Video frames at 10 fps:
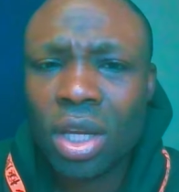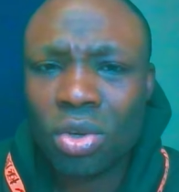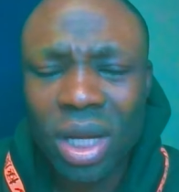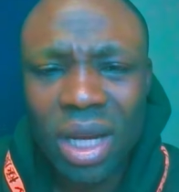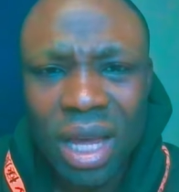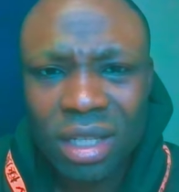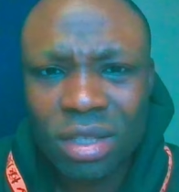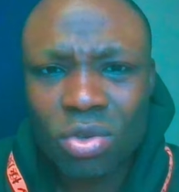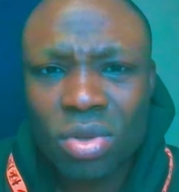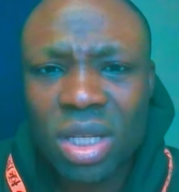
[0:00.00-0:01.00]
You can
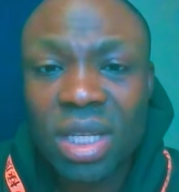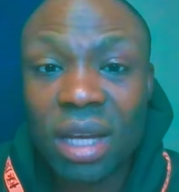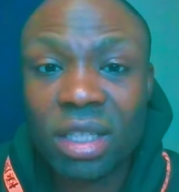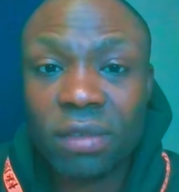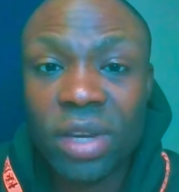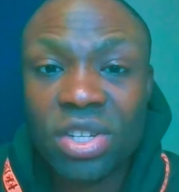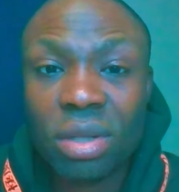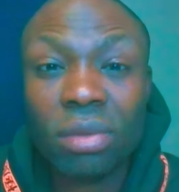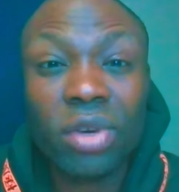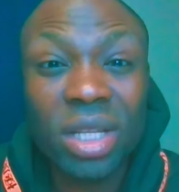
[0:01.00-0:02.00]
do this
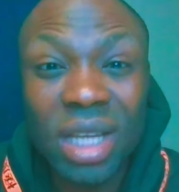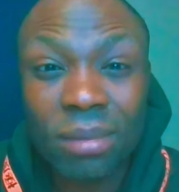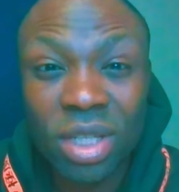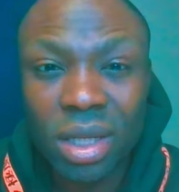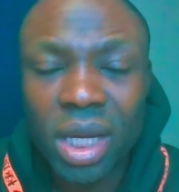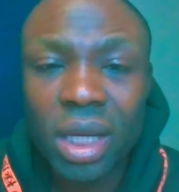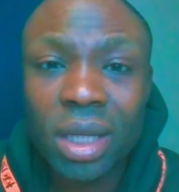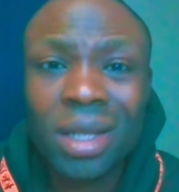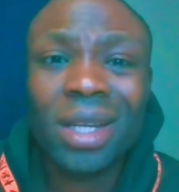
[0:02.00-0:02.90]
activation 3 times a day,